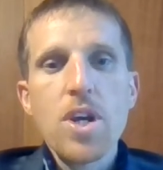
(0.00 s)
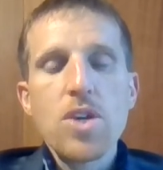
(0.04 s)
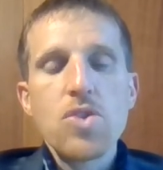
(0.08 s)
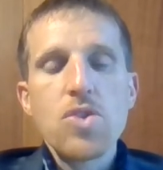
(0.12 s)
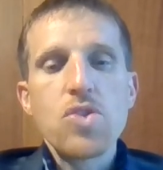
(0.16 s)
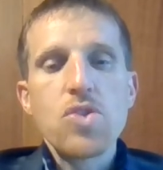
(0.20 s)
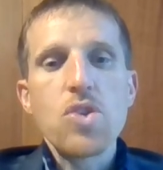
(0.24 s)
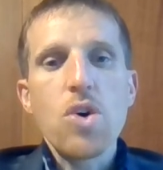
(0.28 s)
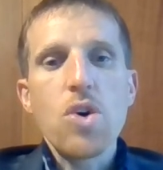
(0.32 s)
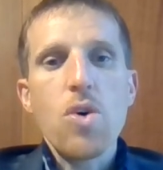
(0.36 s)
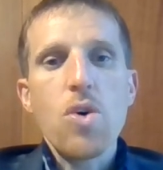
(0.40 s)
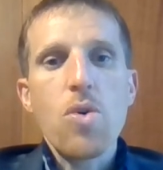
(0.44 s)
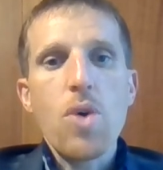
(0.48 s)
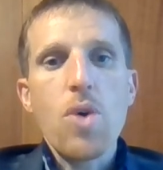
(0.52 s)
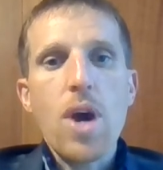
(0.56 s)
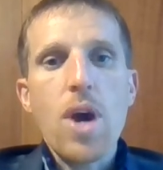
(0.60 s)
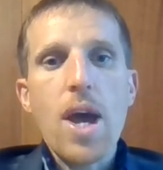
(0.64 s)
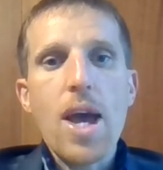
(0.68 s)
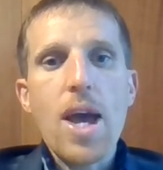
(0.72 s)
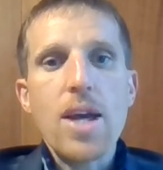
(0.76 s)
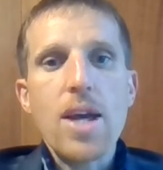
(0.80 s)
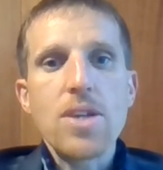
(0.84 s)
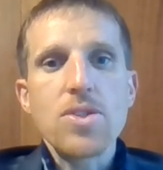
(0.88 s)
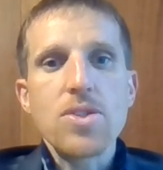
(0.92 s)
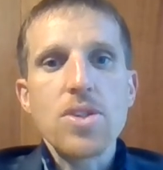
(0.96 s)
So
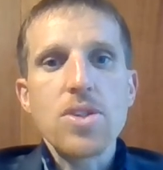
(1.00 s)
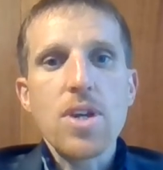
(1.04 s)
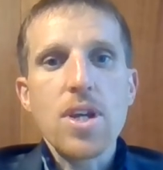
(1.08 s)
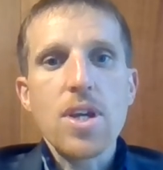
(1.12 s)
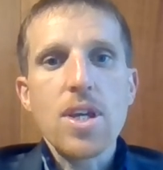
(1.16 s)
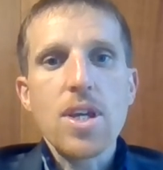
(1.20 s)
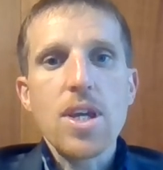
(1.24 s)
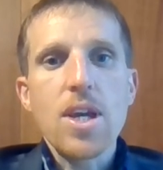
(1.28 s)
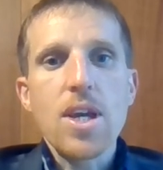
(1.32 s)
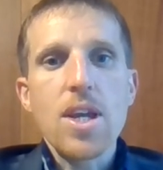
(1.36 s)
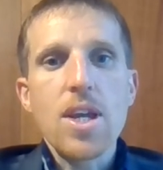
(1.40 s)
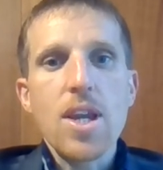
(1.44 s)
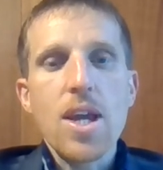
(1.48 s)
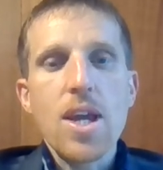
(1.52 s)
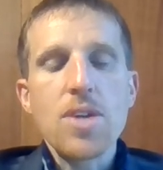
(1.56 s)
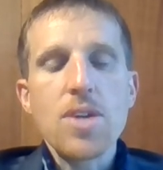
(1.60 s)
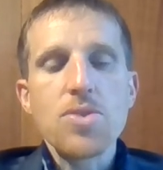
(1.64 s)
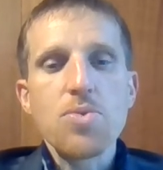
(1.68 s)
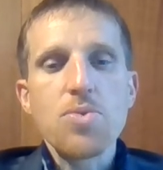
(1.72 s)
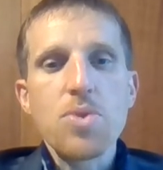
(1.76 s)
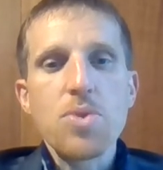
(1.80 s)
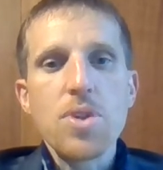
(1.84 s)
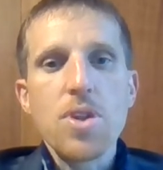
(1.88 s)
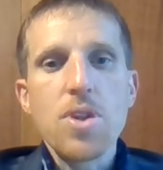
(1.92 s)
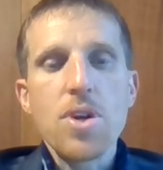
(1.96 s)
as
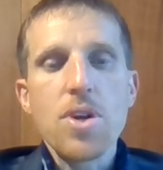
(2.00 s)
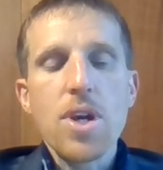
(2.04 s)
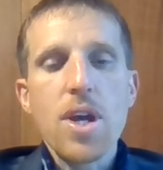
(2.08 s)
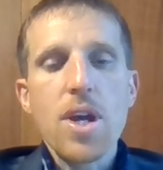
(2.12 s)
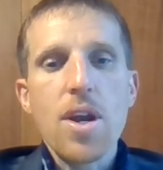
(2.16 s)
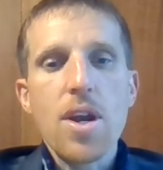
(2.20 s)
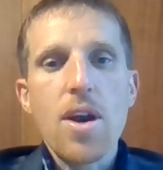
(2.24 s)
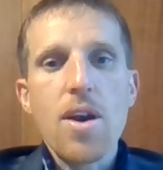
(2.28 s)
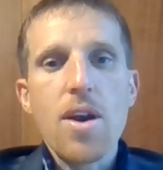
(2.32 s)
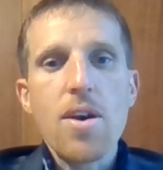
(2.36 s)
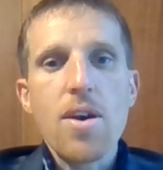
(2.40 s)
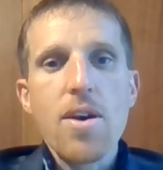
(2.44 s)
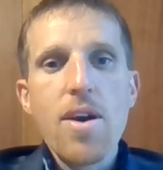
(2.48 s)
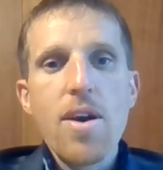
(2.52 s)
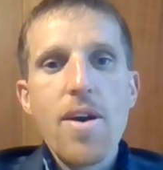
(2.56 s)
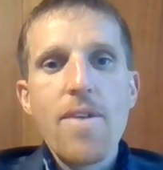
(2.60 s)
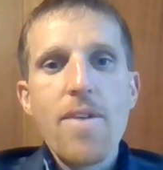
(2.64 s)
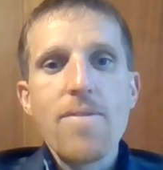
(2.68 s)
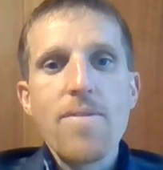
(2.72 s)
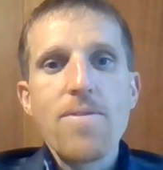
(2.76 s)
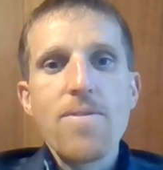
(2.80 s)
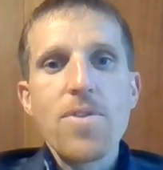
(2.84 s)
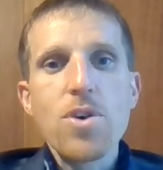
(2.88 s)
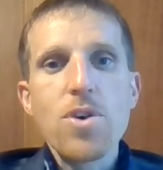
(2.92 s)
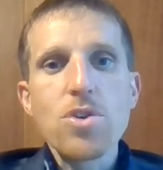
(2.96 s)
we look at our
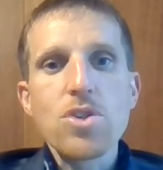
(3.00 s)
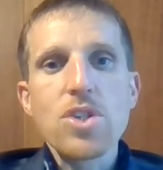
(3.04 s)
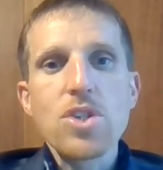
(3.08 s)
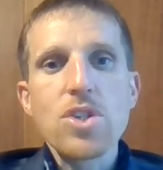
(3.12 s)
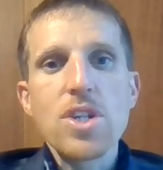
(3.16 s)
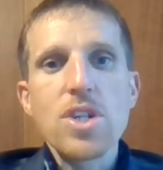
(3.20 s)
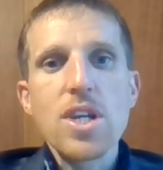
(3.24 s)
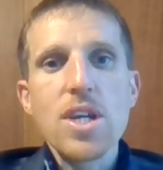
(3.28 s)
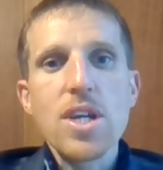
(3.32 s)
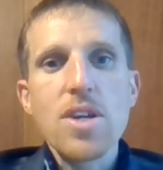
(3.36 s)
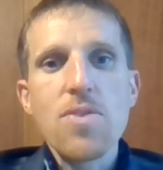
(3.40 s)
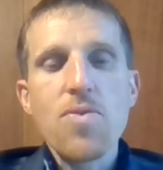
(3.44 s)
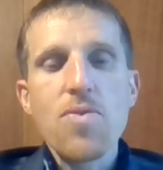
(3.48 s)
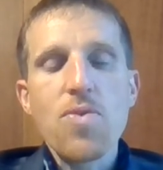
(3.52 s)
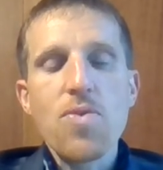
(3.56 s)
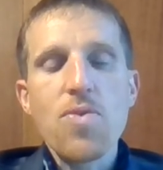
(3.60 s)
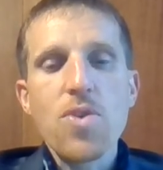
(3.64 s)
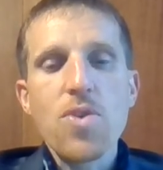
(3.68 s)
first in,